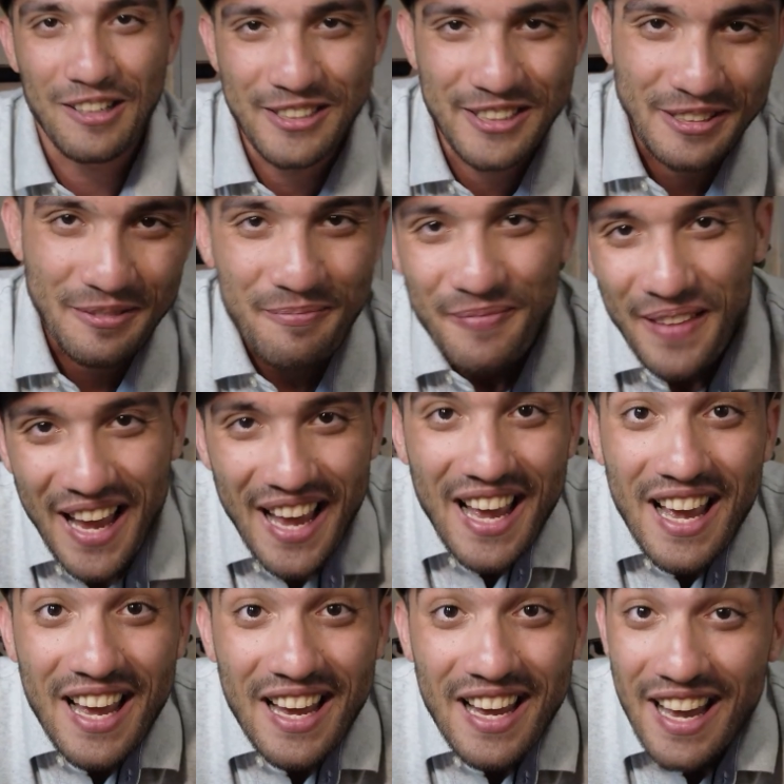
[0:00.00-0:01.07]
Awesome.
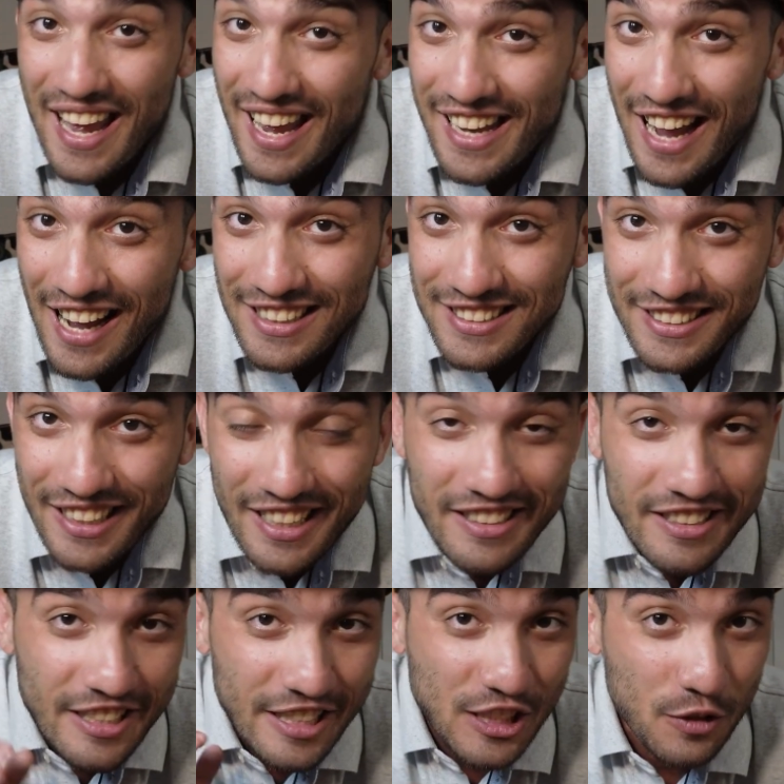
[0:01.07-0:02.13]
Hey guys,
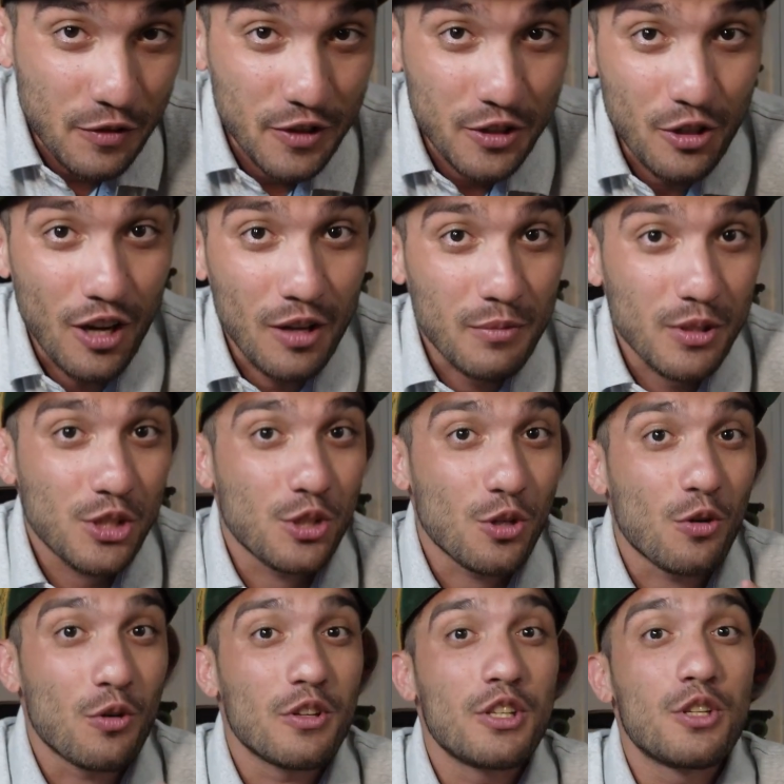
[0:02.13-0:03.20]
in this video, I'll be
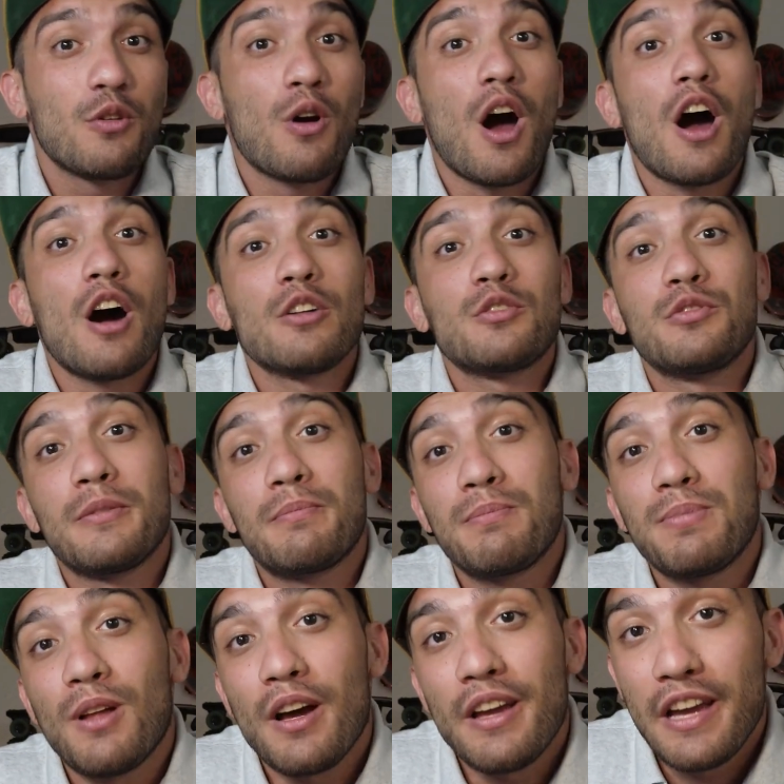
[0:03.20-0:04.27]
showing you how to
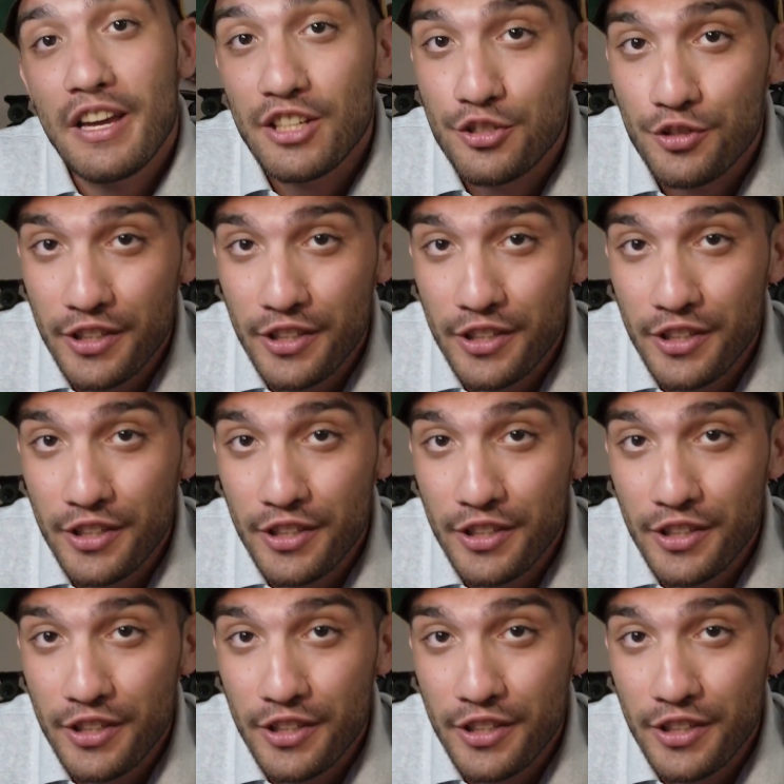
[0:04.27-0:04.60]
apply a